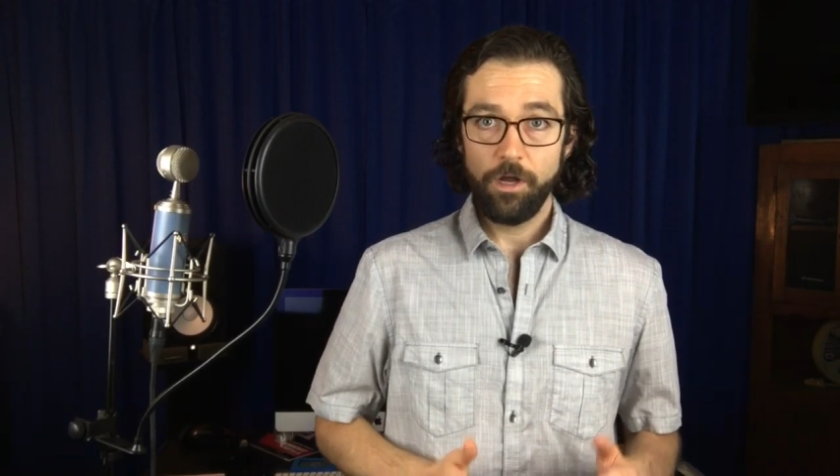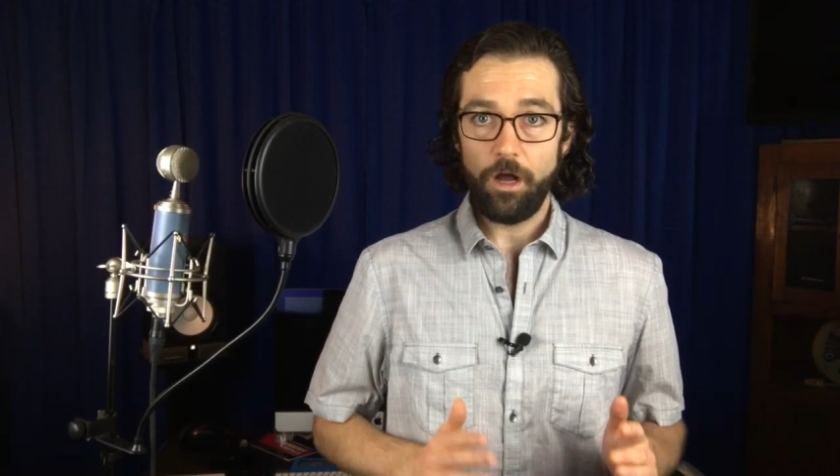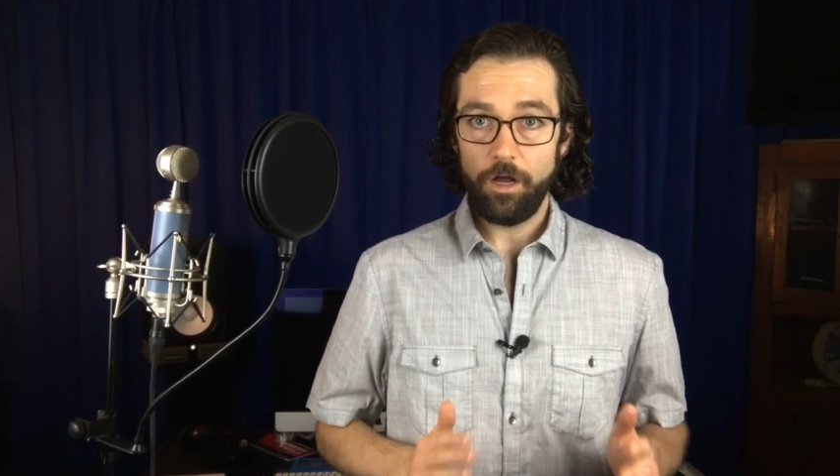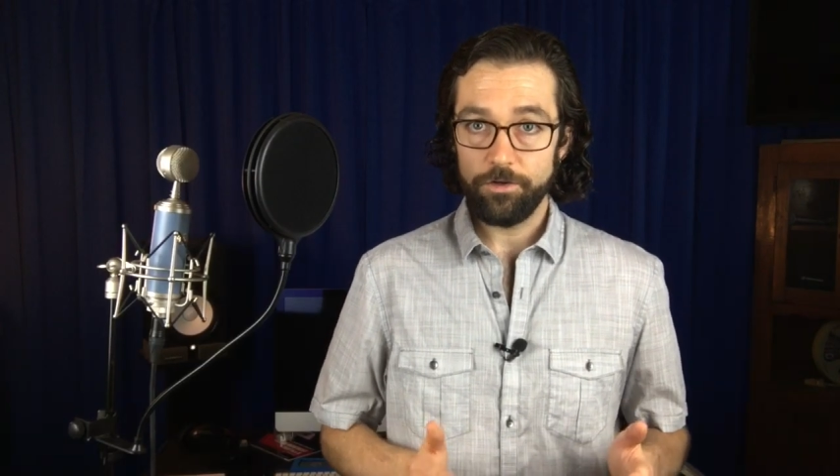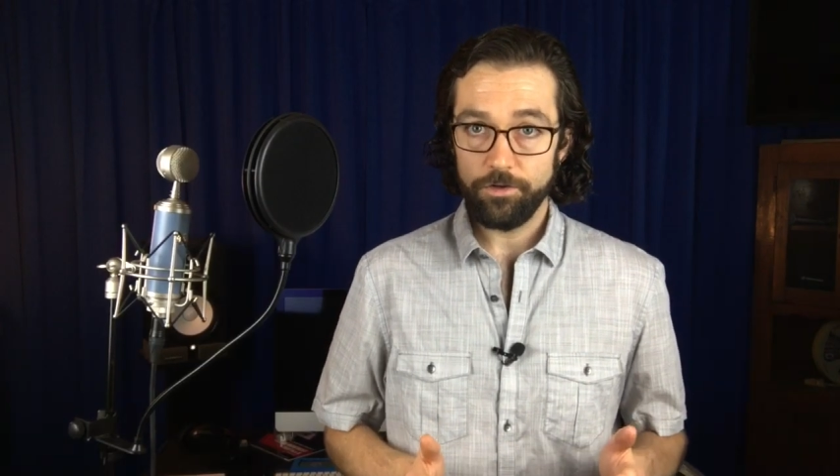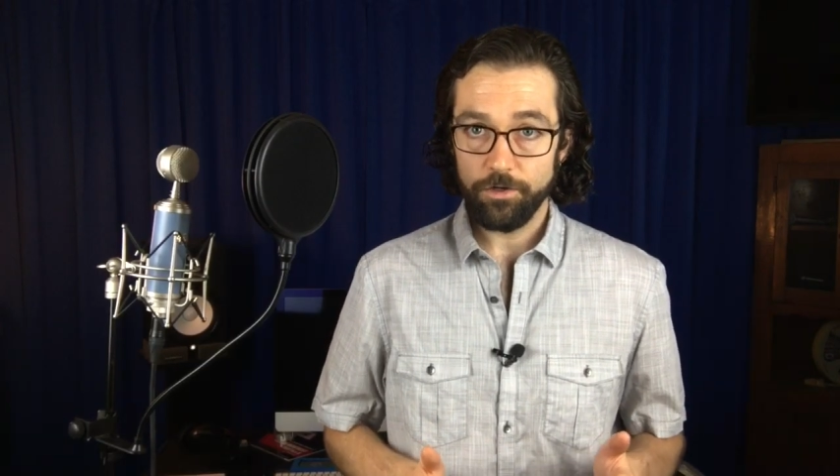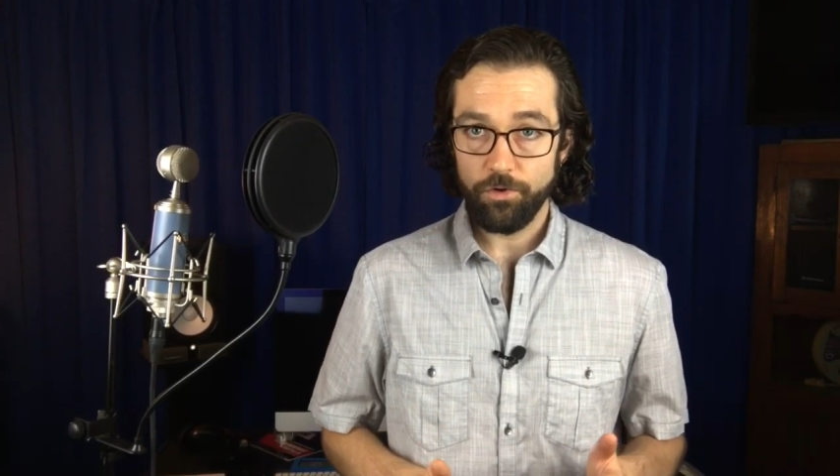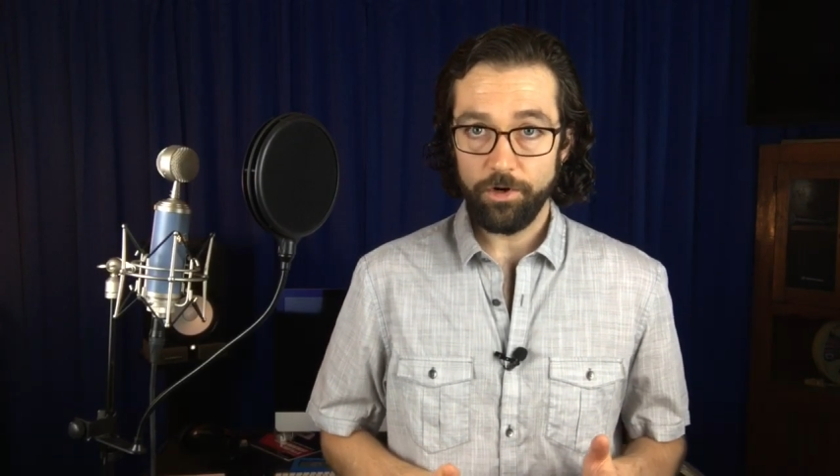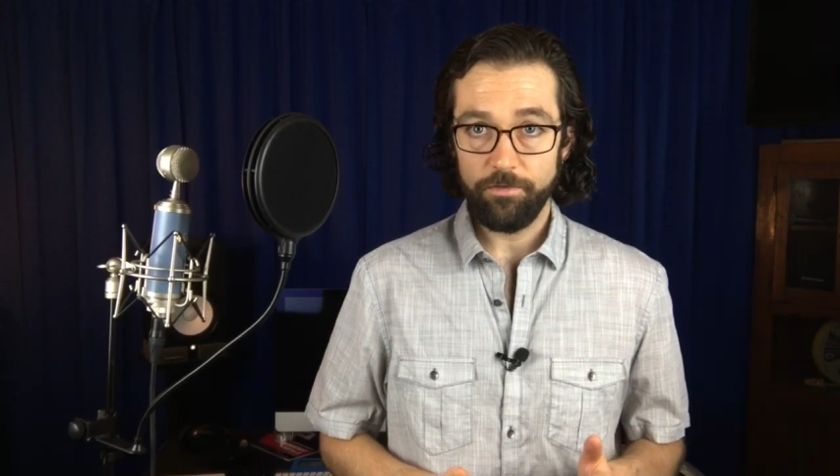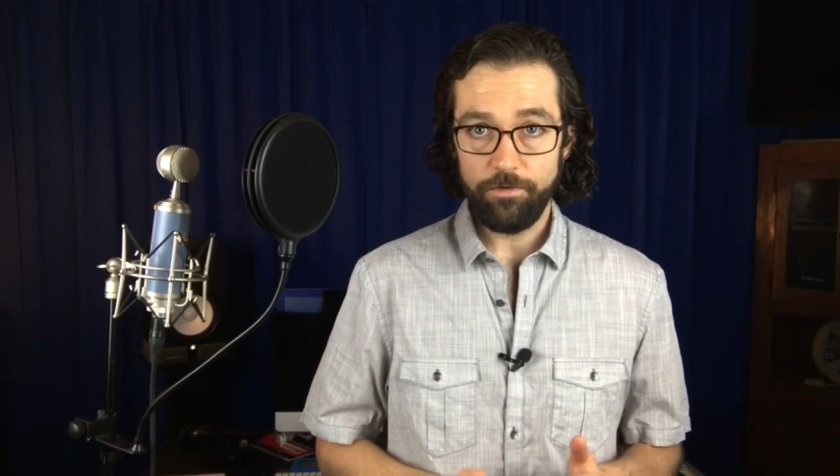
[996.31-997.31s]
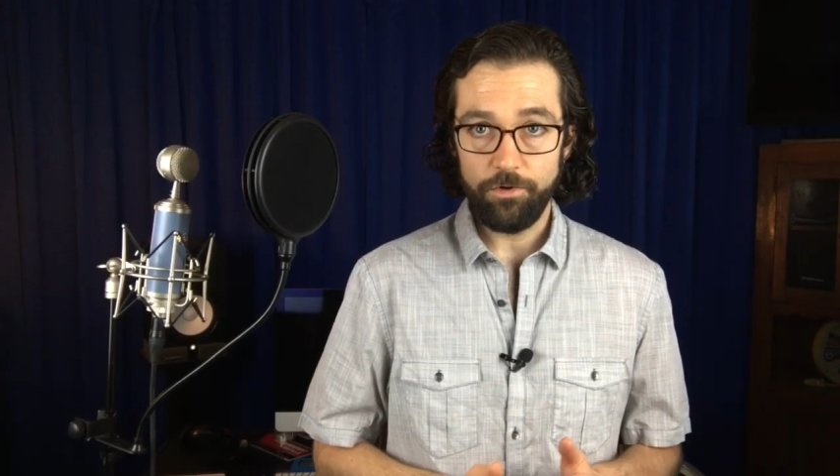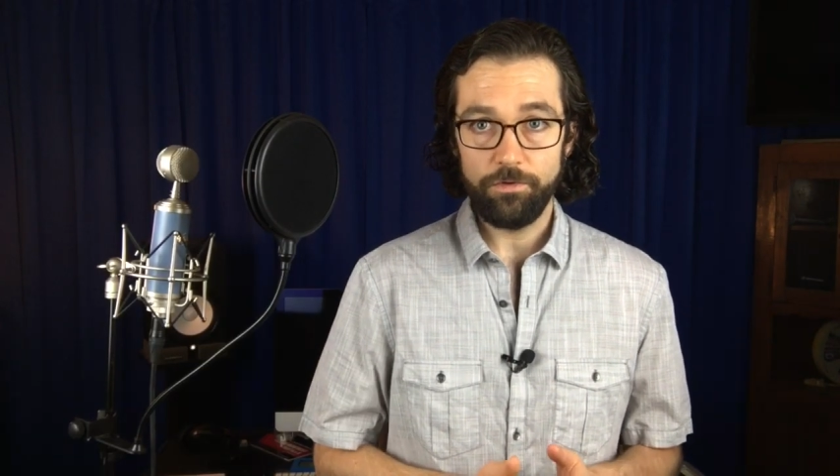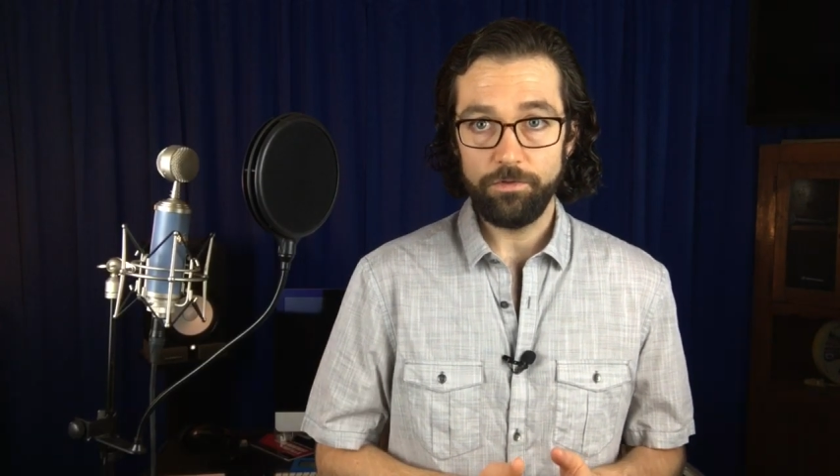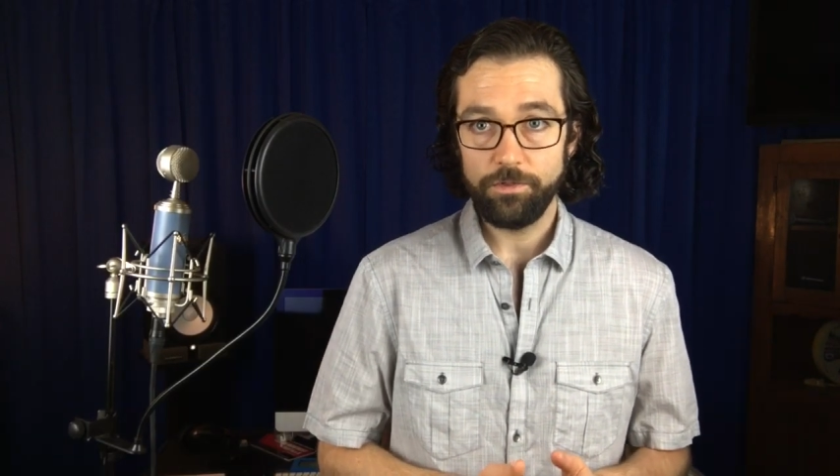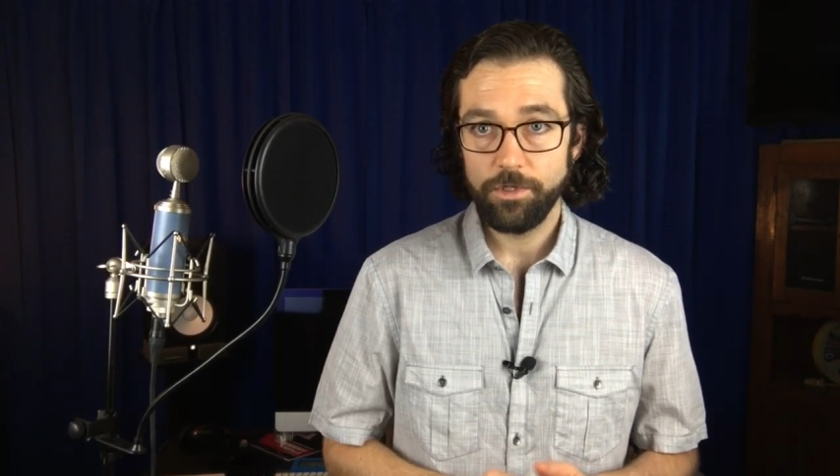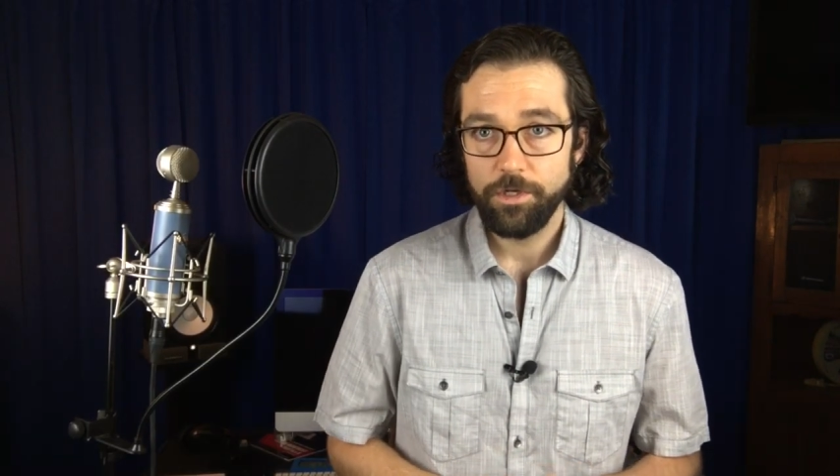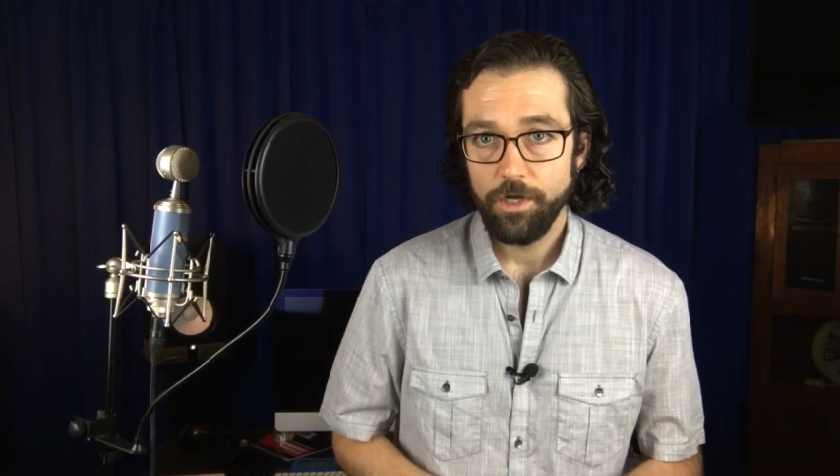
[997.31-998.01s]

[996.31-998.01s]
on to recording vocals.